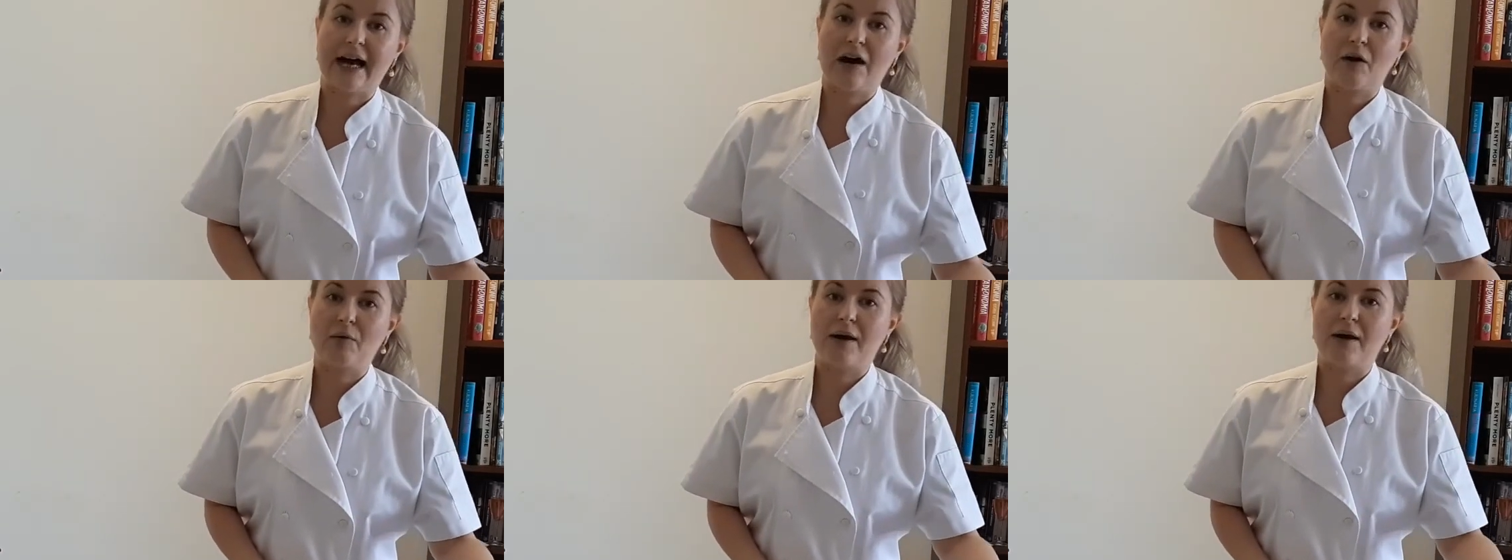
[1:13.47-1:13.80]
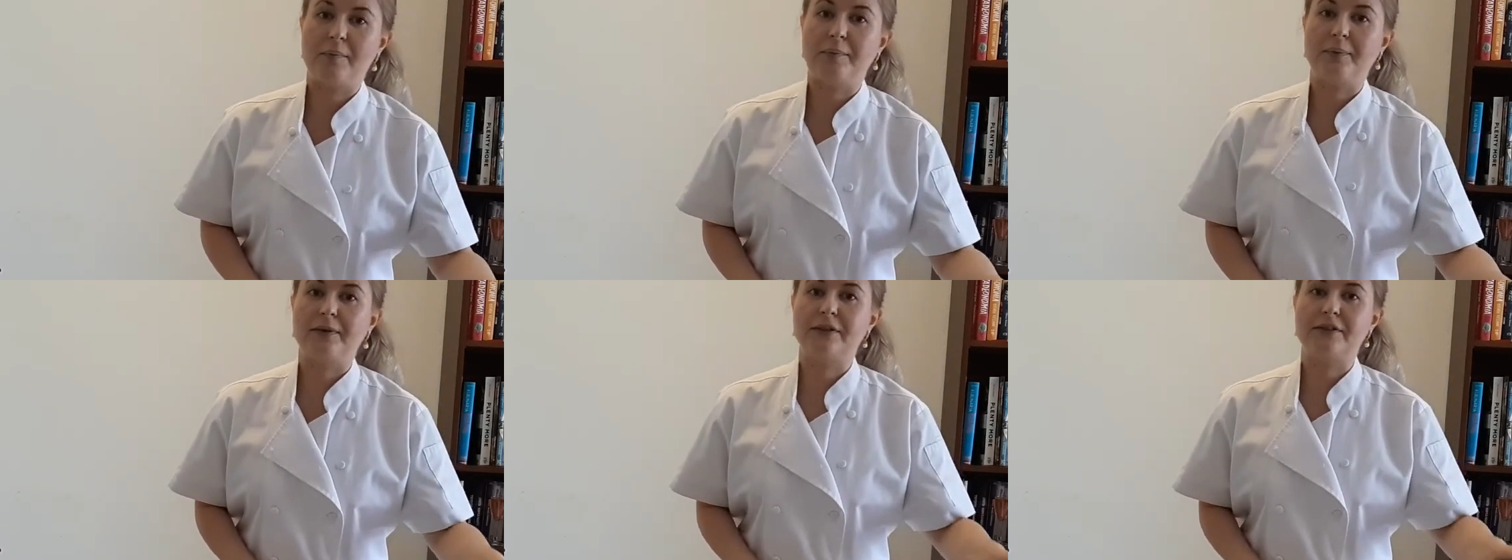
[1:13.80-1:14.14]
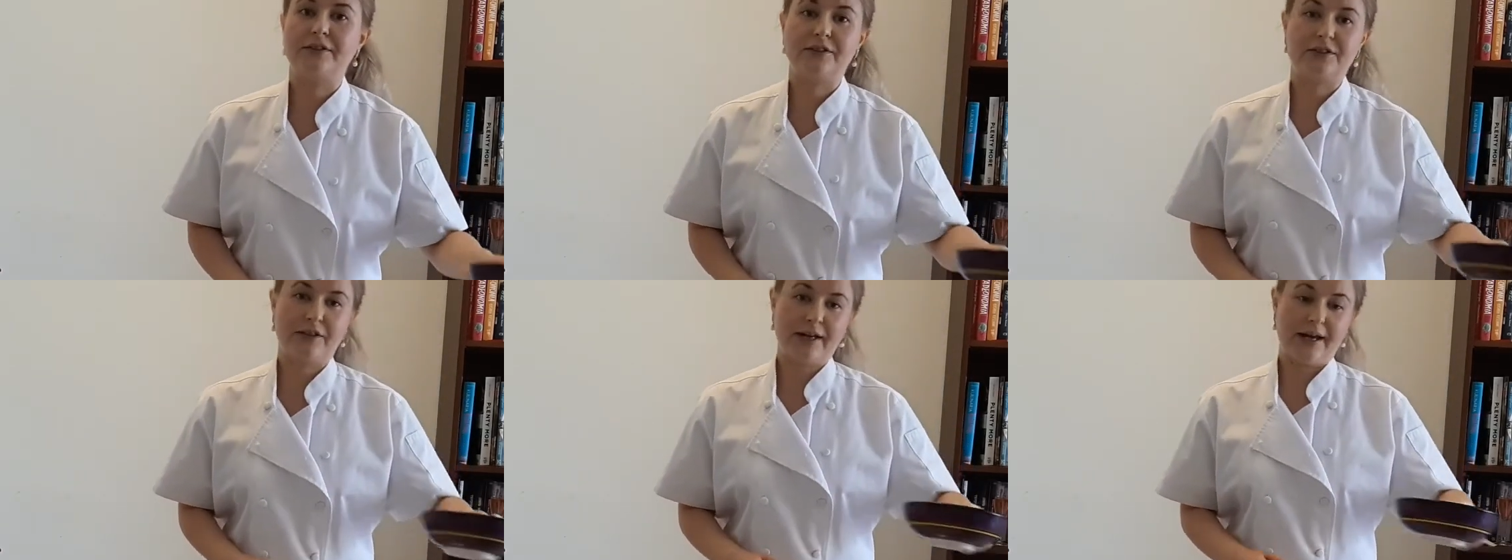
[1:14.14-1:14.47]
our
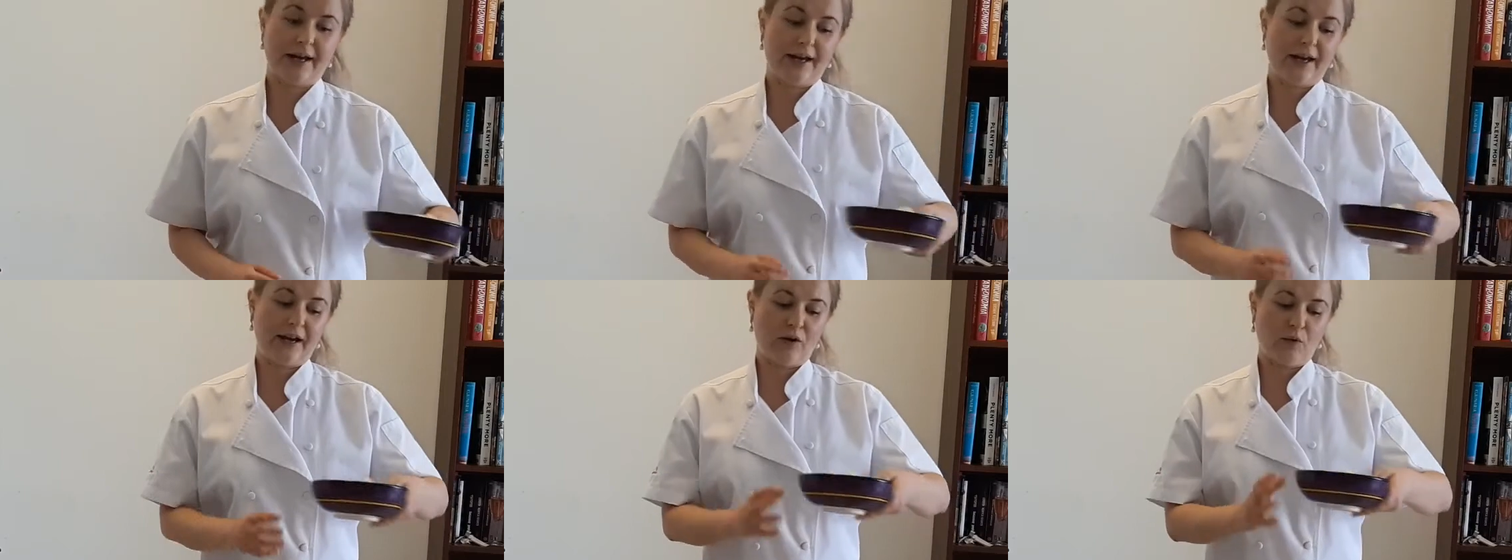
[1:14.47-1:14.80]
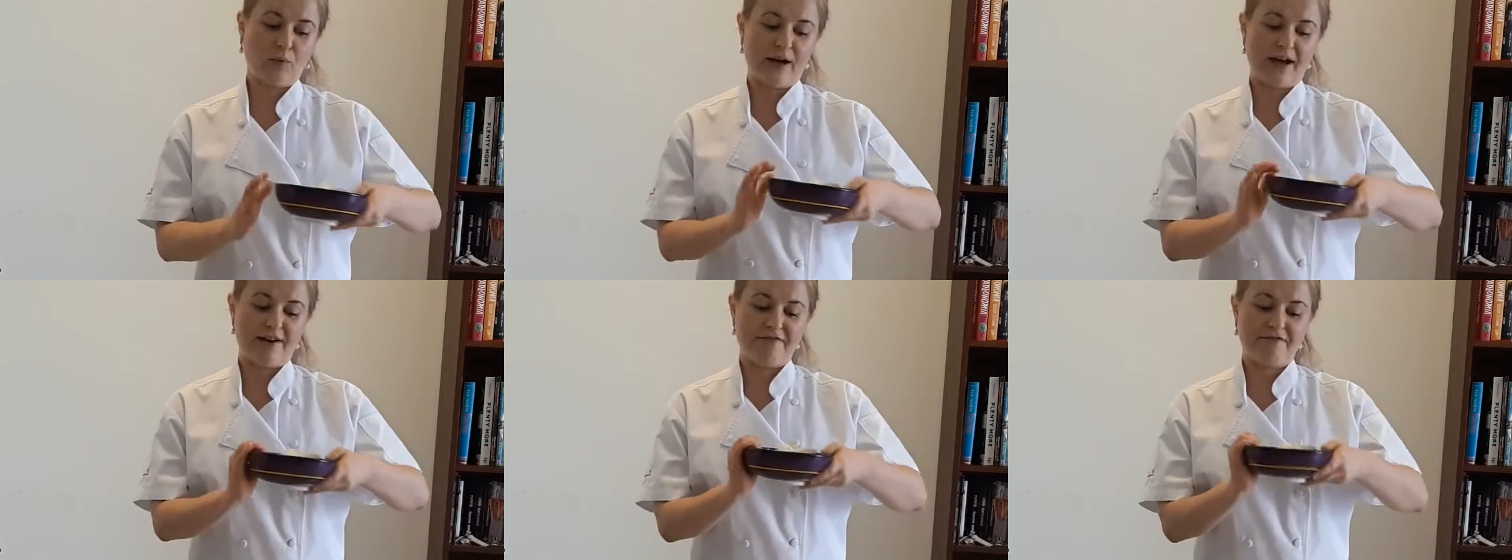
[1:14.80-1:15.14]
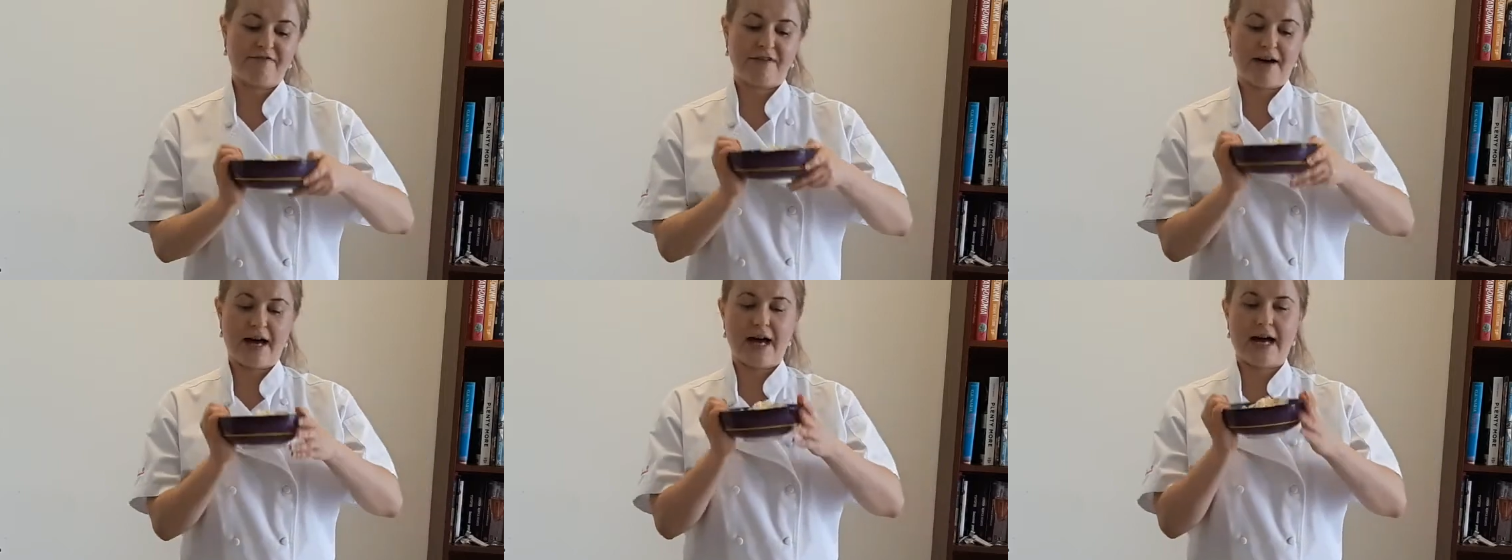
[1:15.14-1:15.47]
poultry with
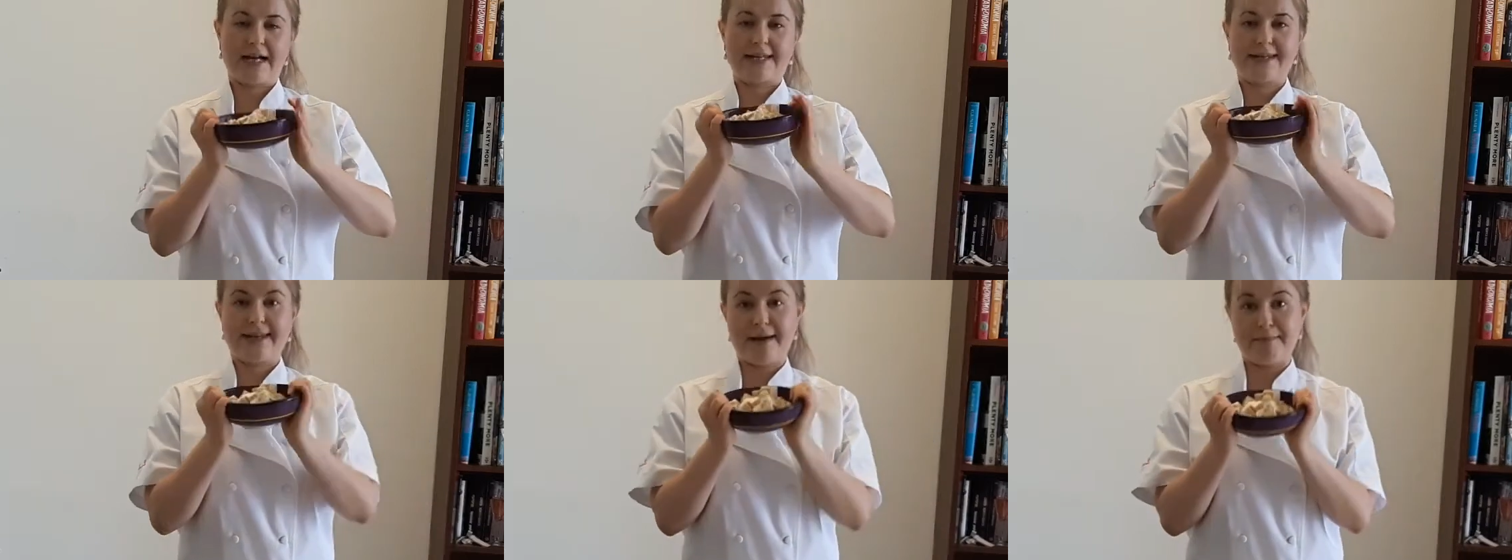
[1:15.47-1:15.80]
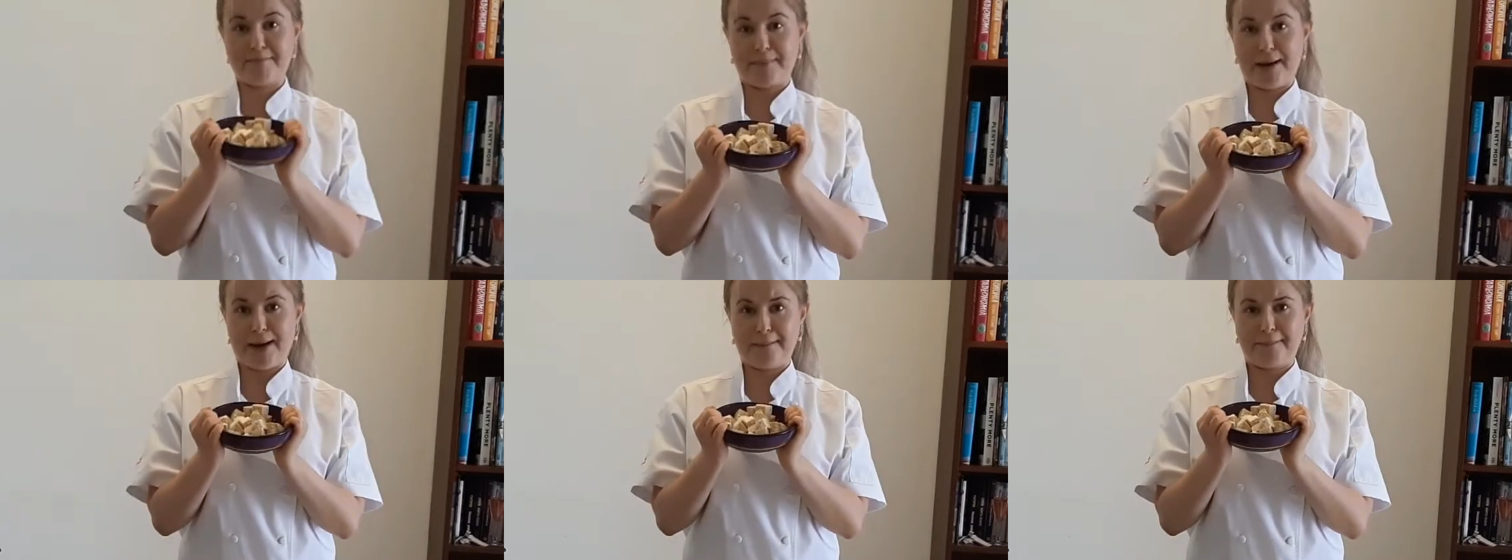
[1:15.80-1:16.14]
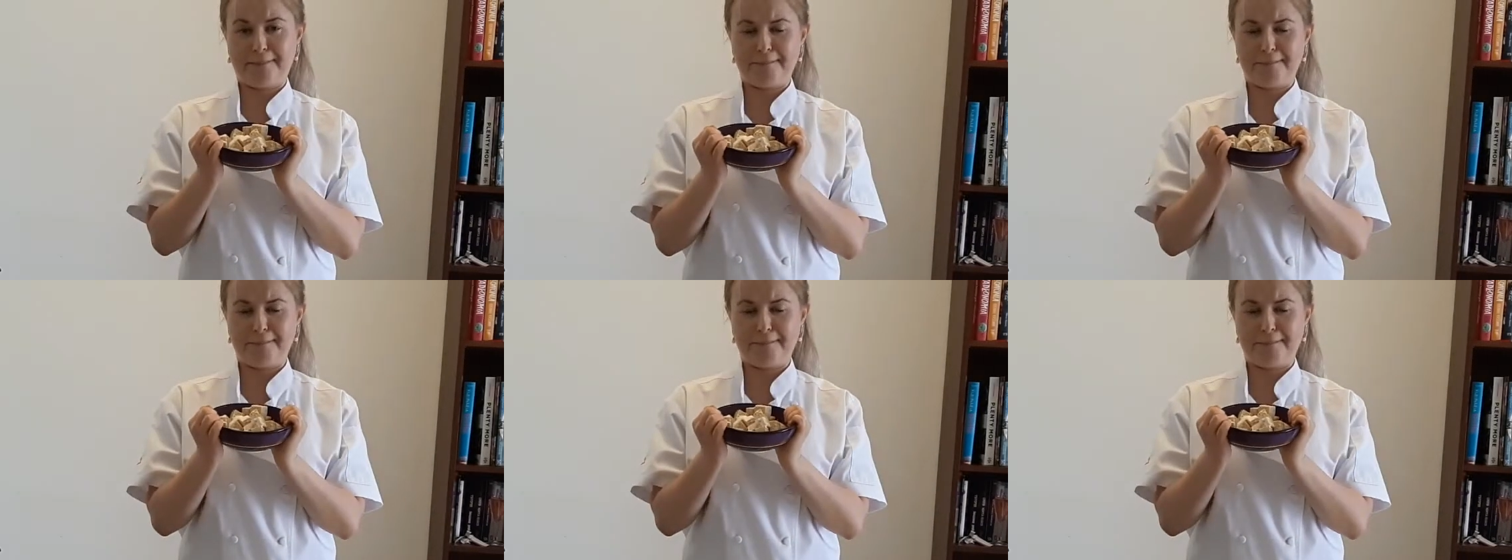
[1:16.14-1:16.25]
tempeh.